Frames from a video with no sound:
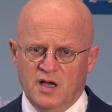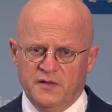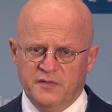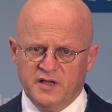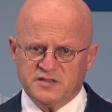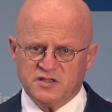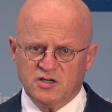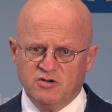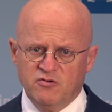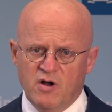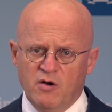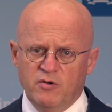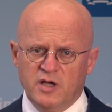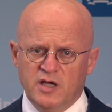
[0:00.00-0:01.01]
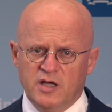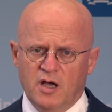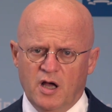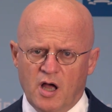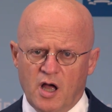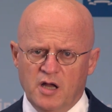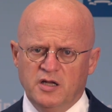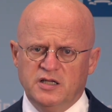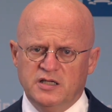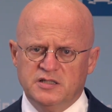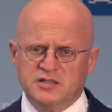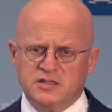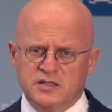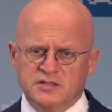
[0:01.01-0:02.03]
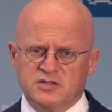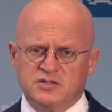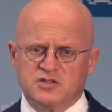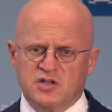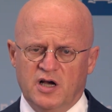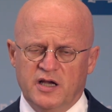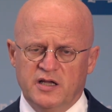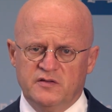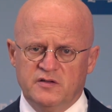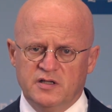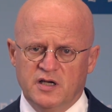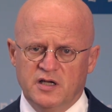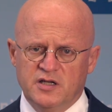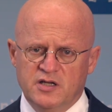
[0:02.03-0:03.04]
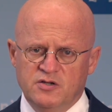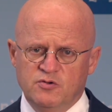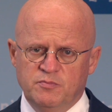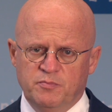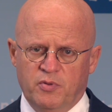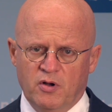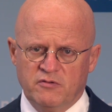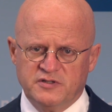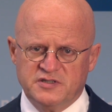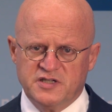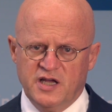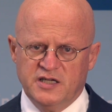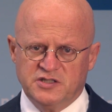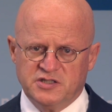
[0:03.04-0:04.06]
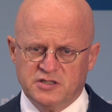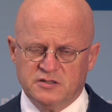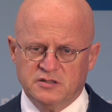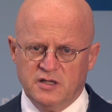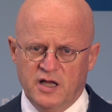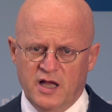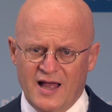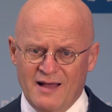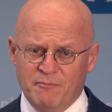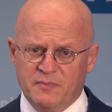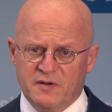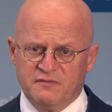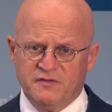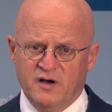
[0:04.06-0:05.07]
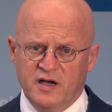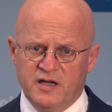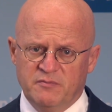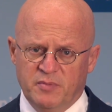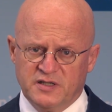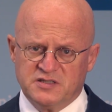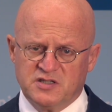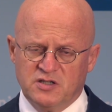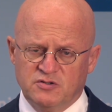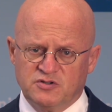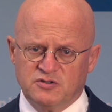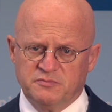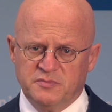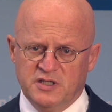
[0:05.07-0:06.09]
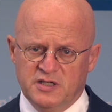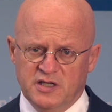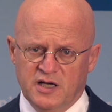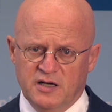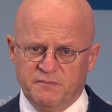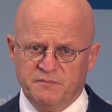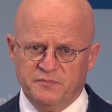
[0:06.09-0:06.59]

And there's a growing unease in society, a new polarization amplified by social media.